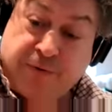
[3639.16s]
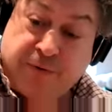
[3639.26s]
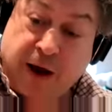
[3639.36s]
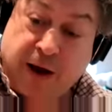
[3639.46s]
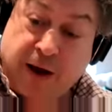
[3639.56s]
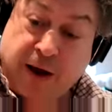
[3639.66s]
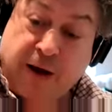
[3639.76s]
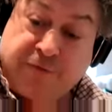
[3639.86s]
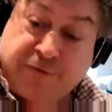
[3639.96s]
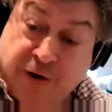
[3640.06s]
uh, uh
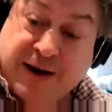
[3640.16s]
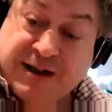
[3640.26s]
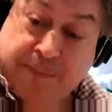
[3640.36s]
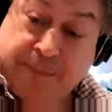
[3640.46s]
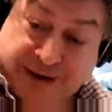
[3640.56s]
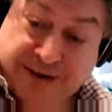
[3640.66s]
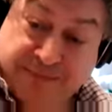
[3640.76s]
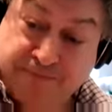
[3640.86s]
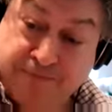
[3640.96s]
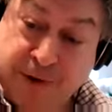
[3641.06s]
of trans hippies.
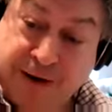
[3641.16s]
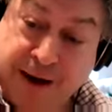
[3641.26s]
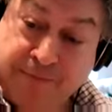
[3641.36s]
Okay.